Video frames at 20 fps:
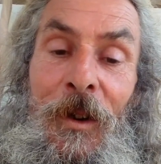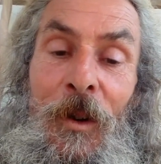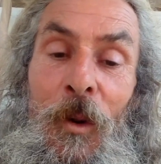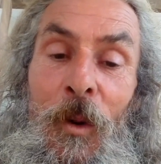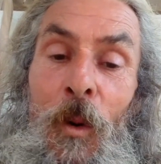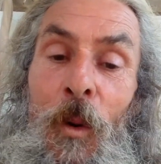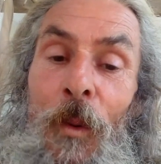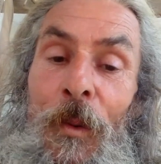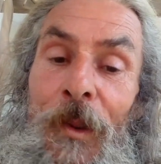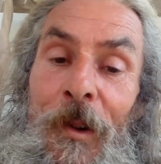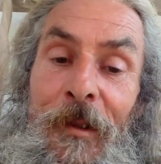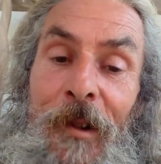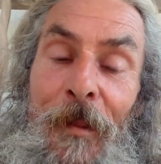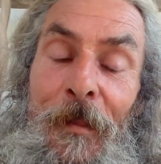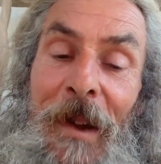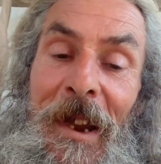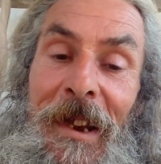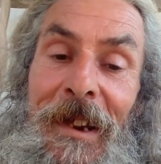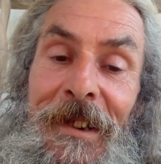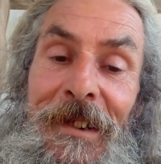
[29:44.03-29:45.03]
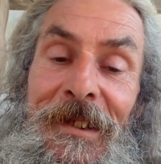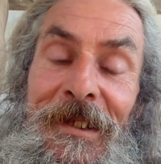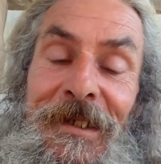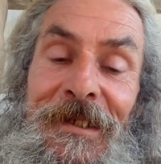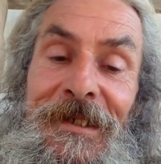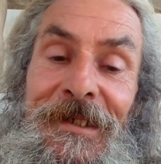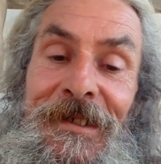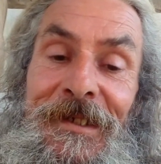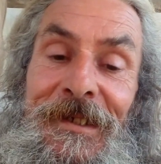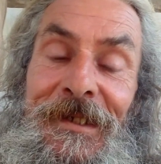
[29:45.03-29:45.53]
all that remains
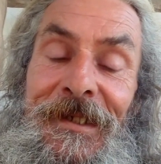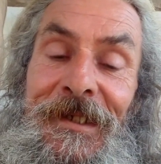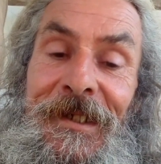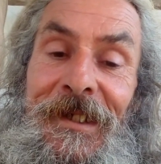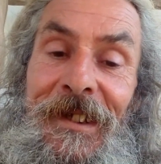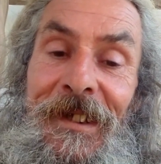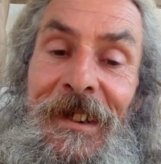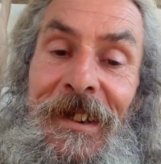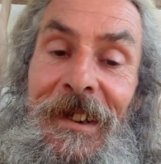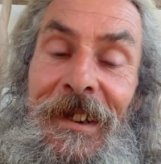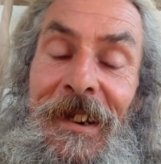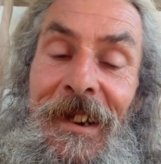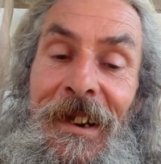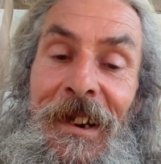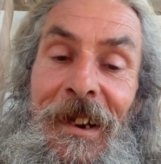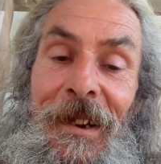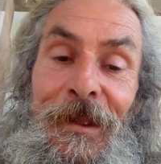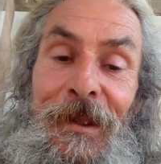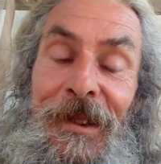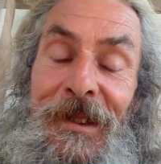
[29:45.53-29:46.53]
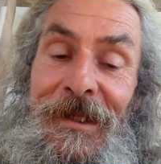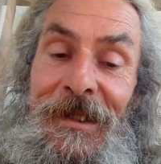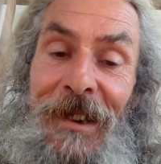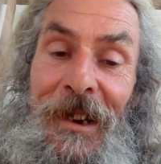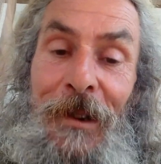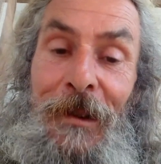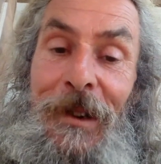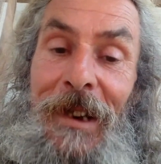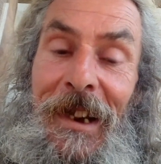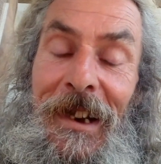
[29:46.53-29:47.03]
at this
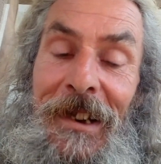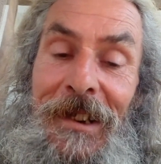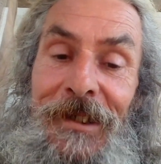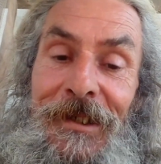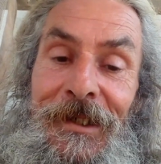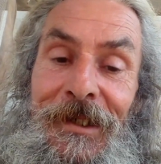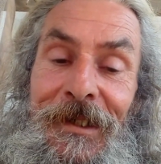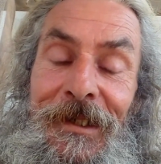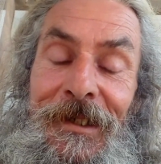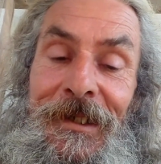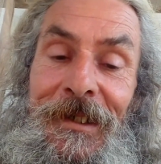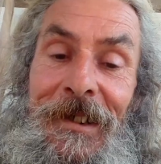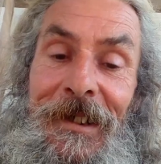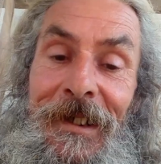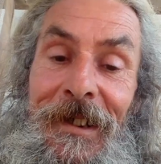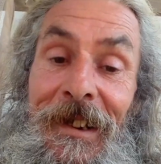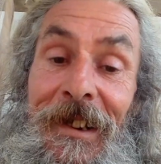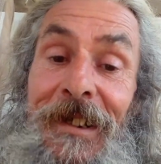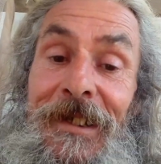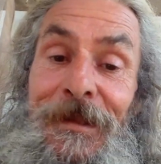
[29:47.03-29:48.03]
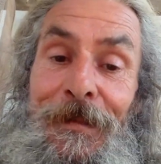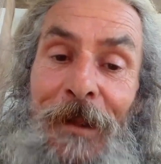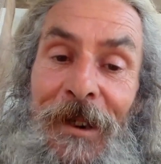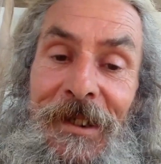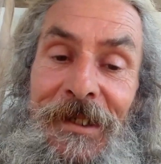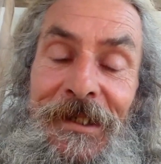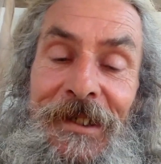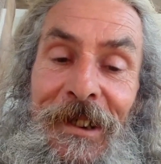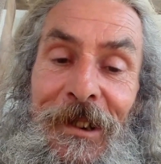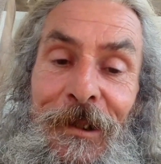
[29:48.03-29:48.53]
location is
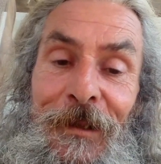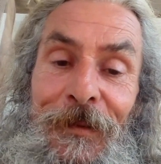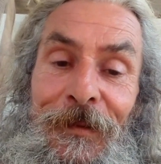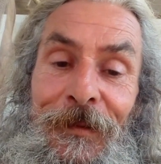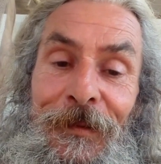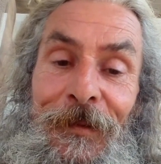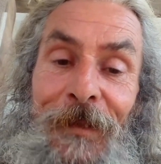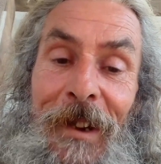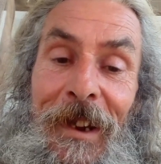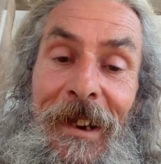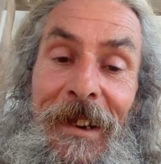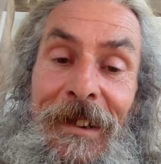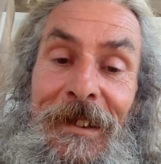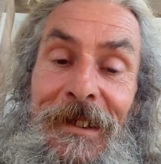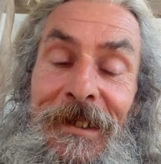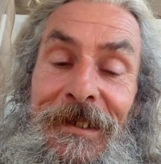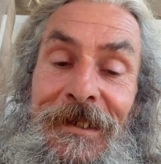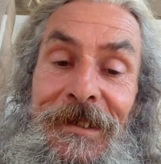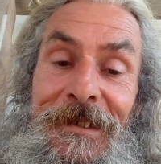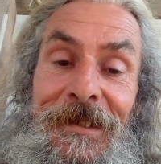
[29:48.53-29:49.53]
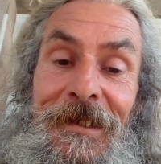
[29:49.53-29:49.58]
myself, and